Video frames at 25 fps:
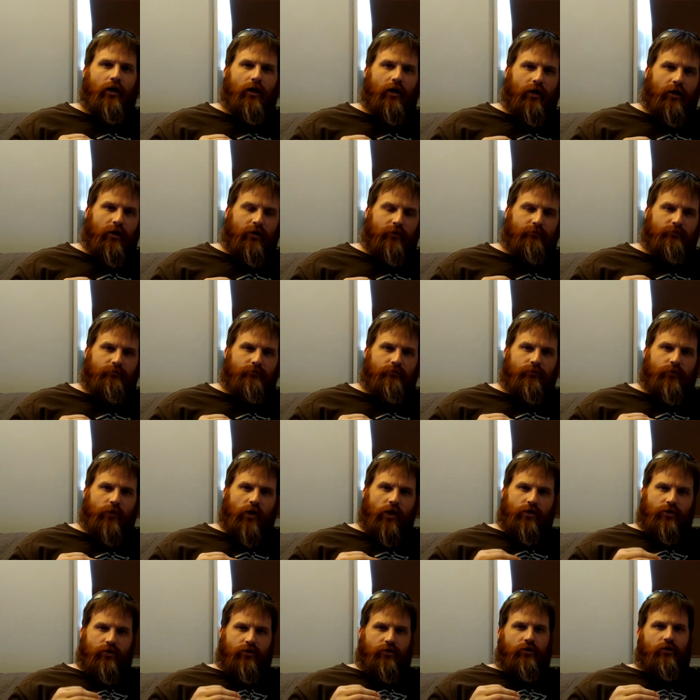Um,
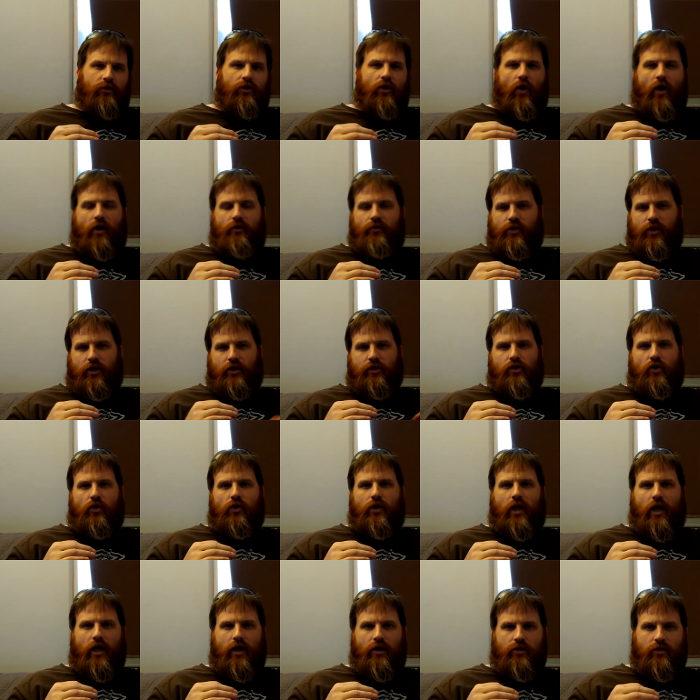it's, you know, everything's
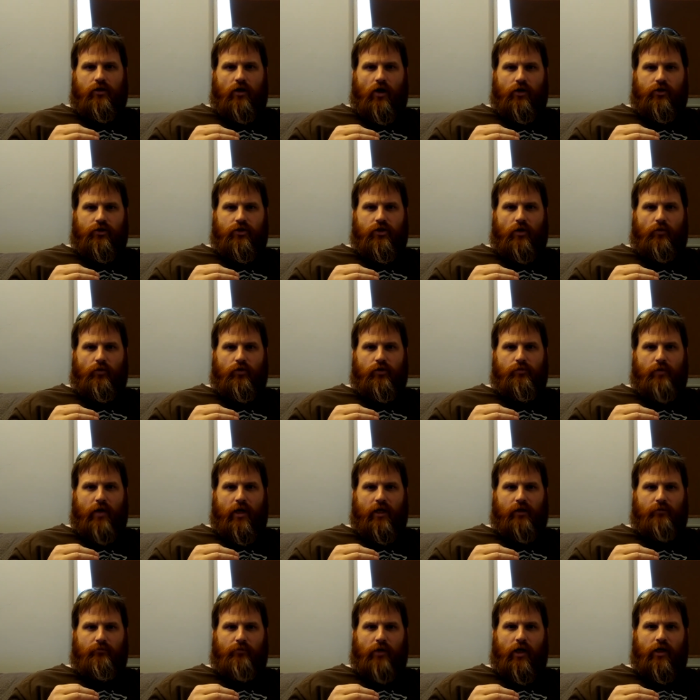okay as long as someone's
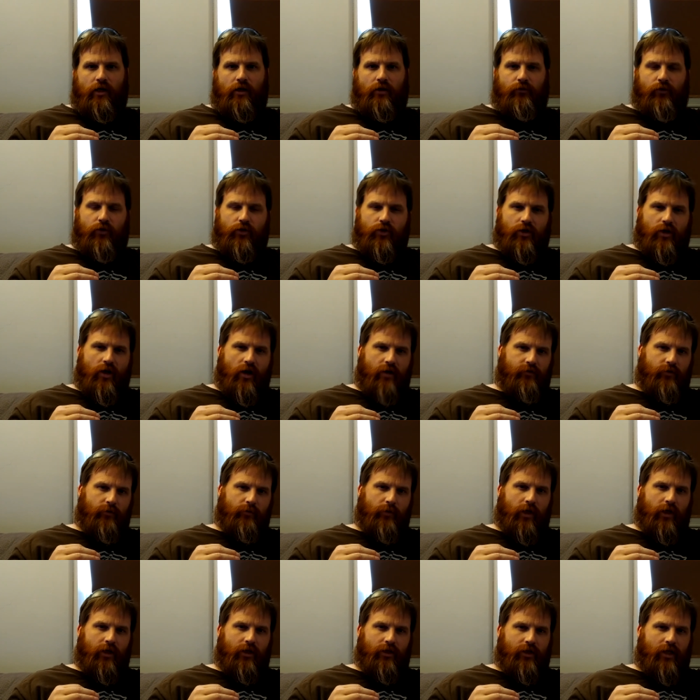making money. If you're saving
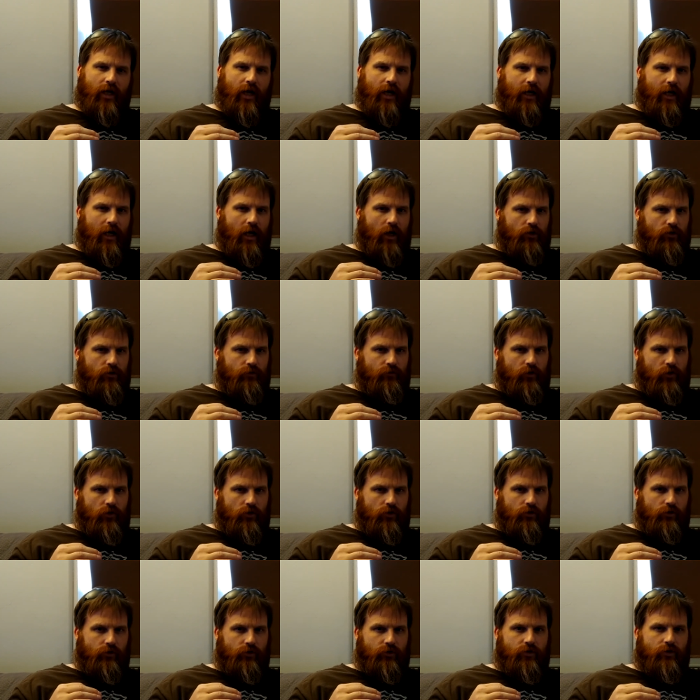money, it's kind of
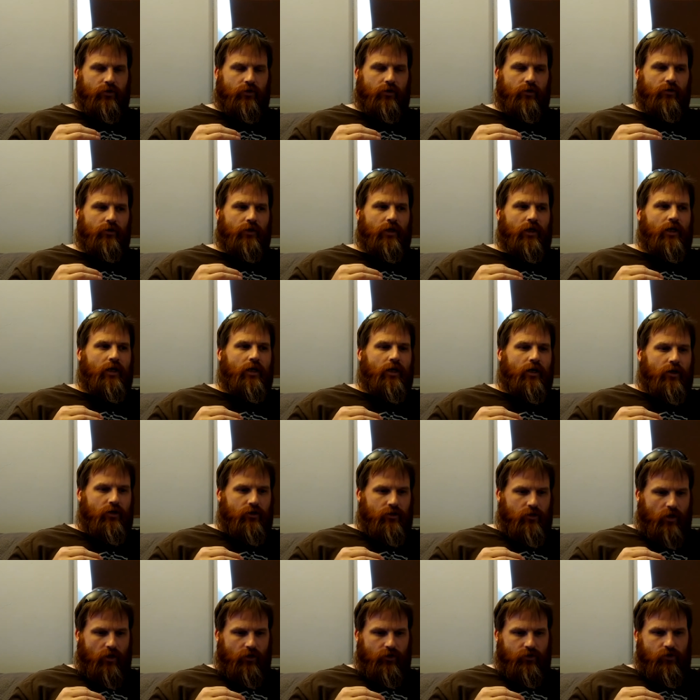controversial. So
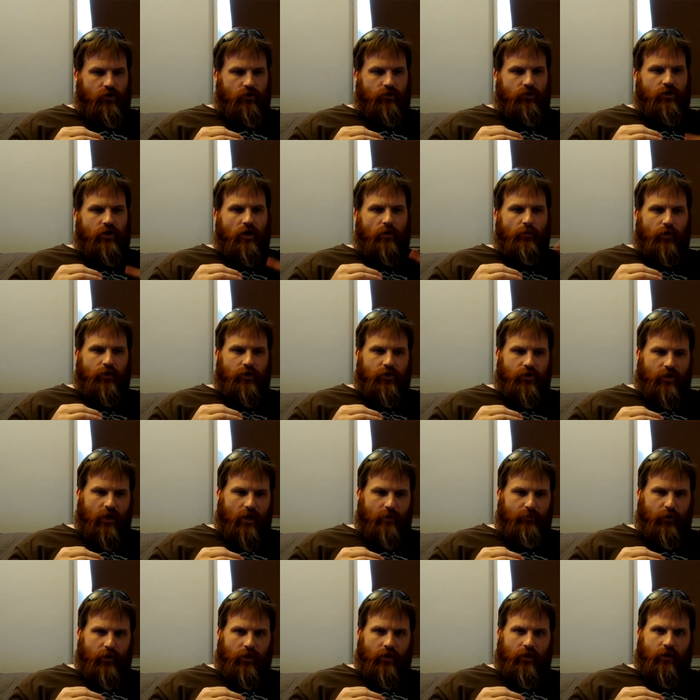as long as there's someone
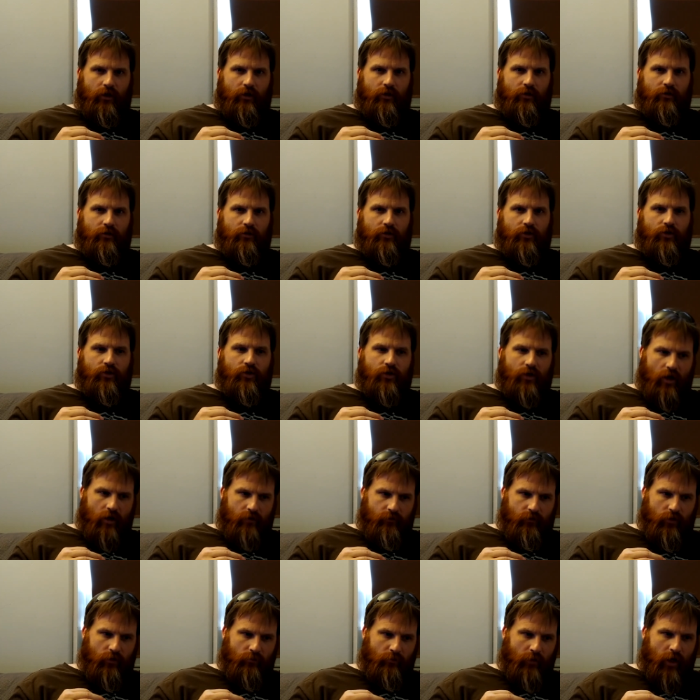stepping in to
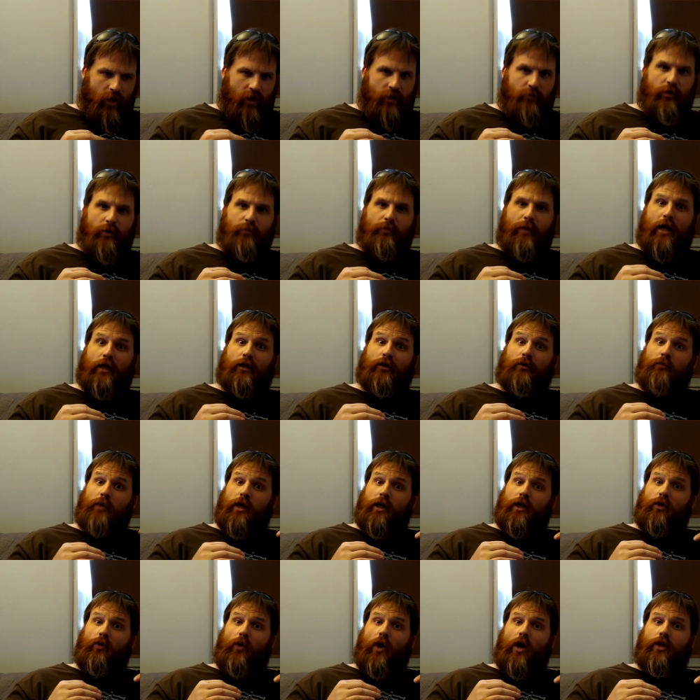save you the money but make the
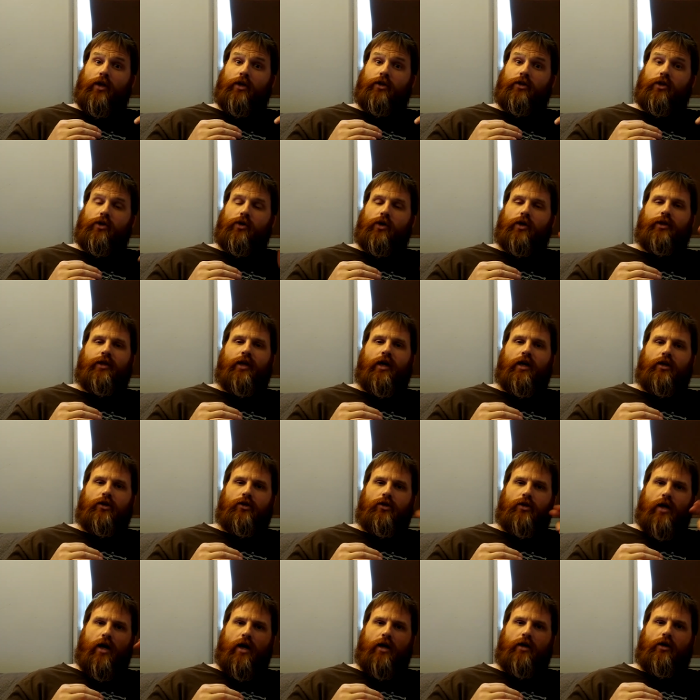money while they do it, then it's